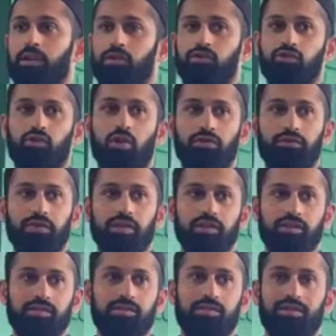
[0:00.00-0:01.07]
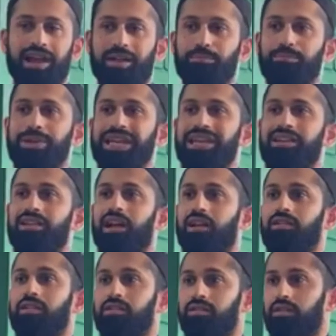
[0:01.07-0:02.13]
softness, and being
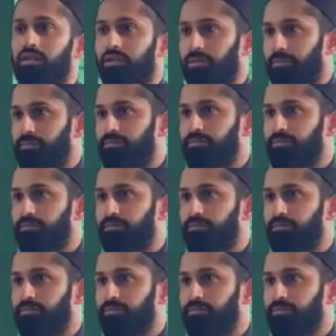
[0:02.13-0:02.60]
like the sun.